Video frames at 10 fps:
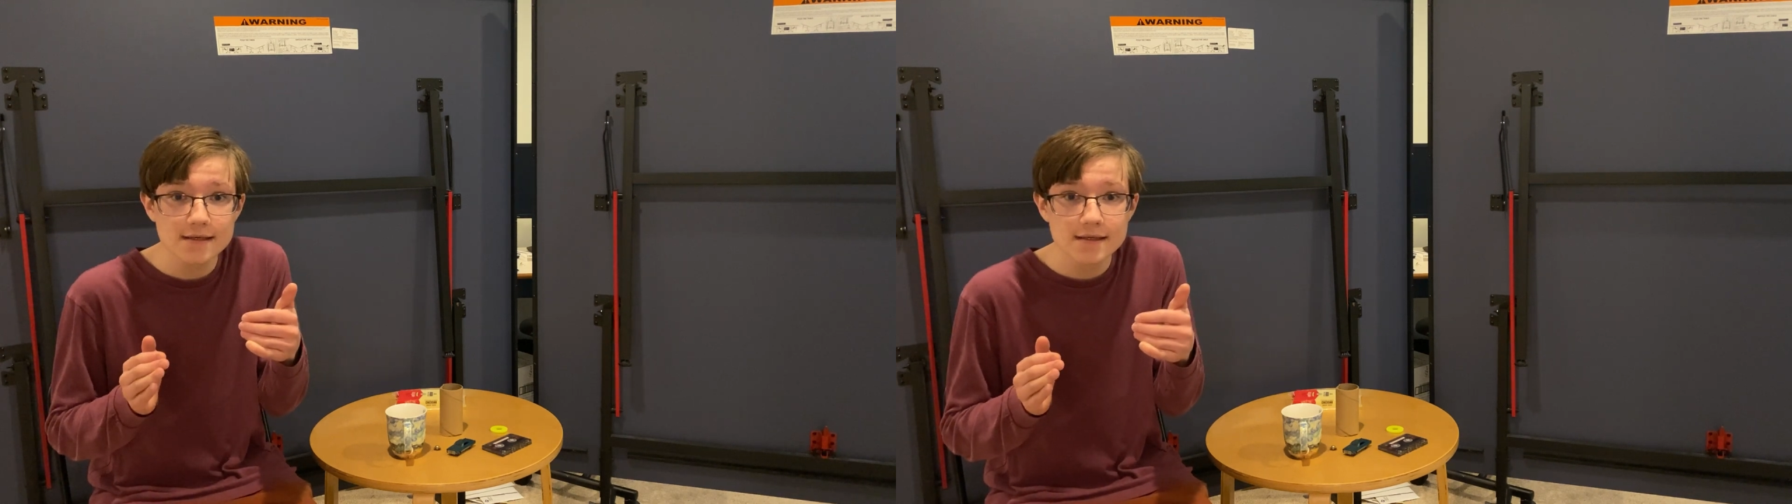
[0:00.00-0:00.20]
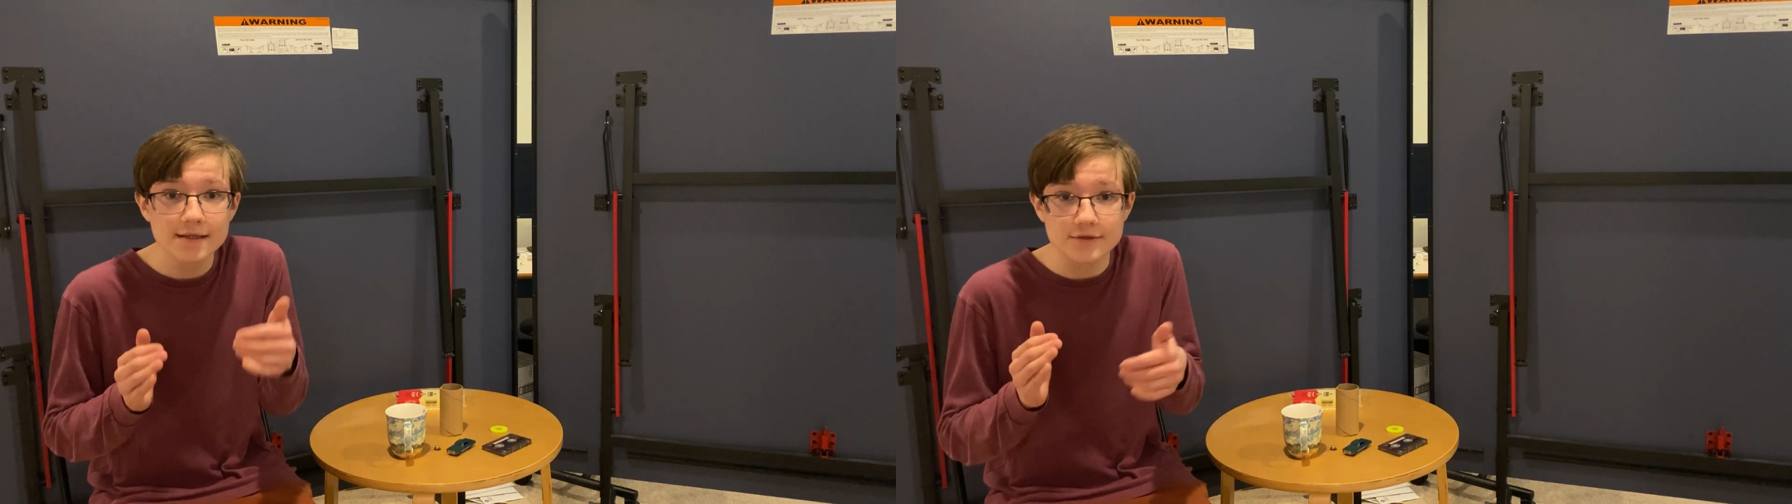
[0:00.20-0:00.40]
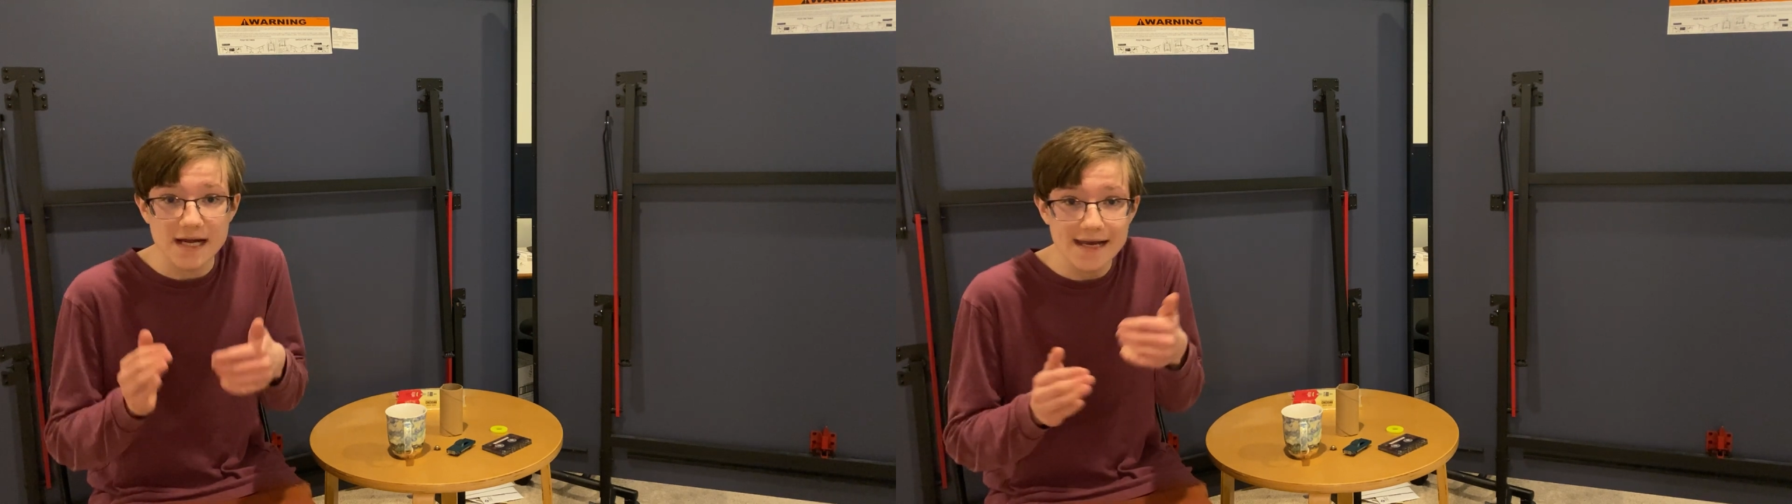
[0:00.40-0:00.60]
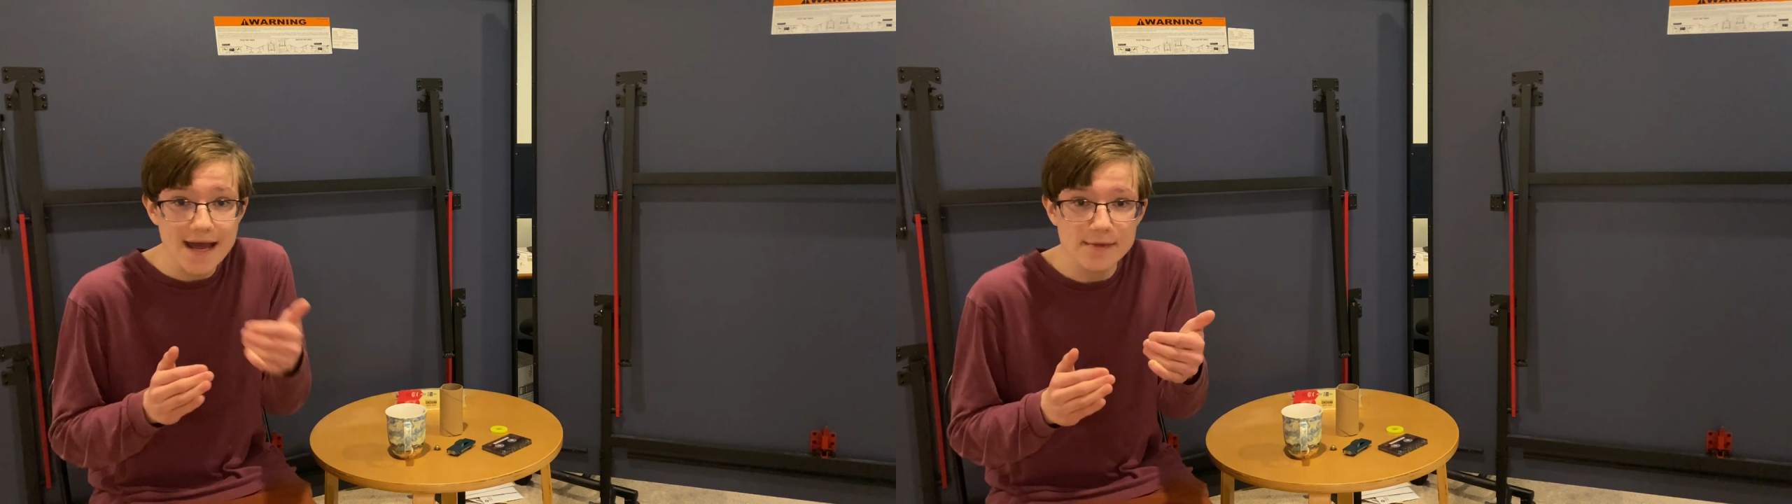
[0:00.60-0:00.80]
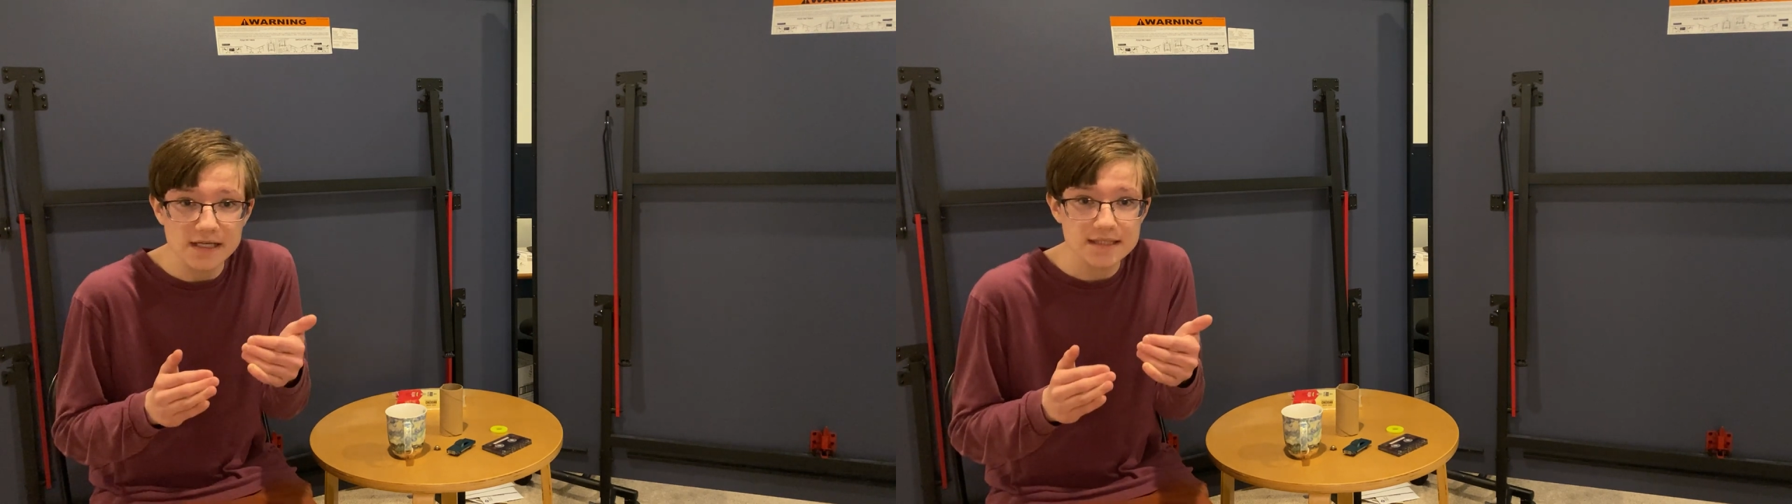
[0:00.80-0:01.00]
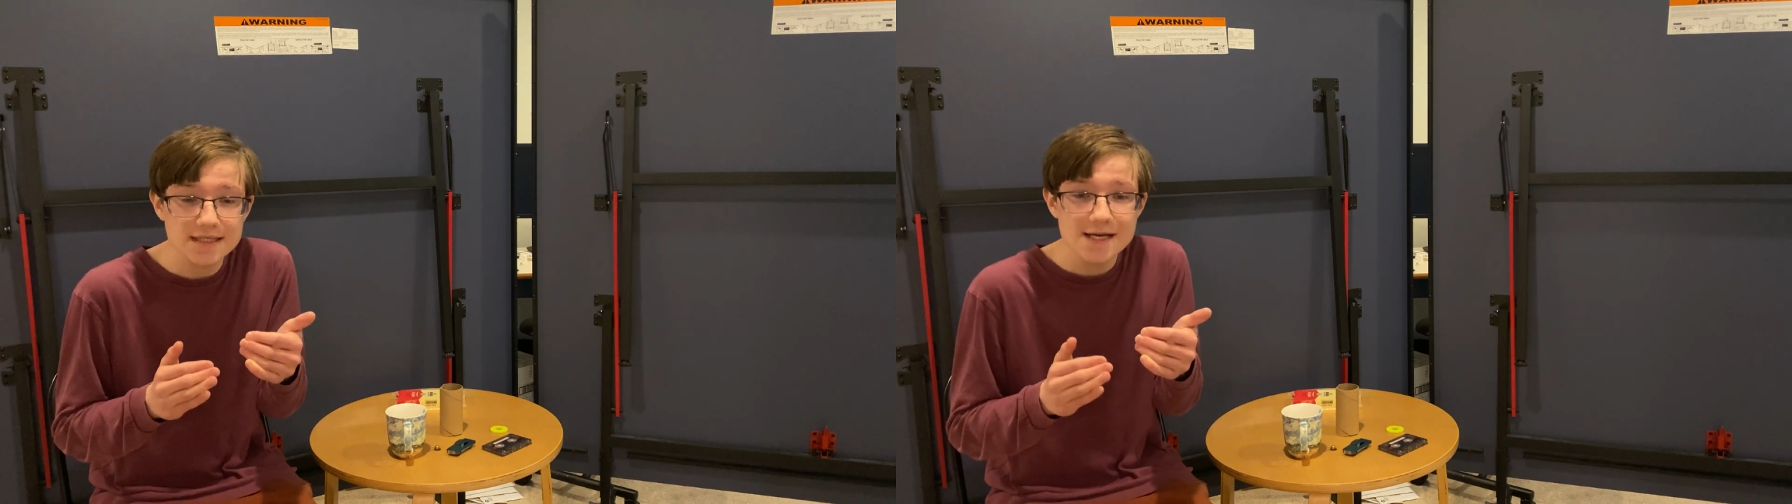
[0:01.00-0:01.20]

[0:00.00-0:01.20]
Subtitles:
their dynamics,